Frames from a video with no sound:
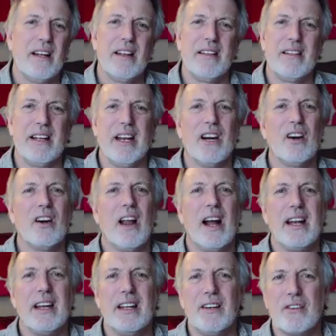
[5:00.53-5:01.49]

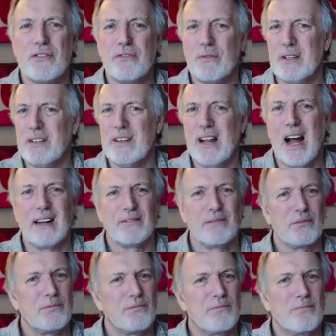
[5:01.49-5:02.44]
airline industry
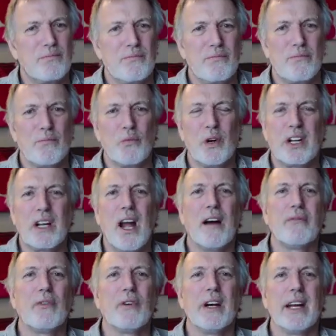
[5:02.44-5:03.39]
not
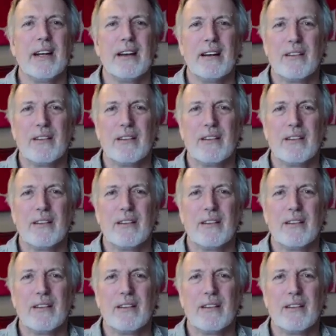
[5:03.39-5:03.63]
recovering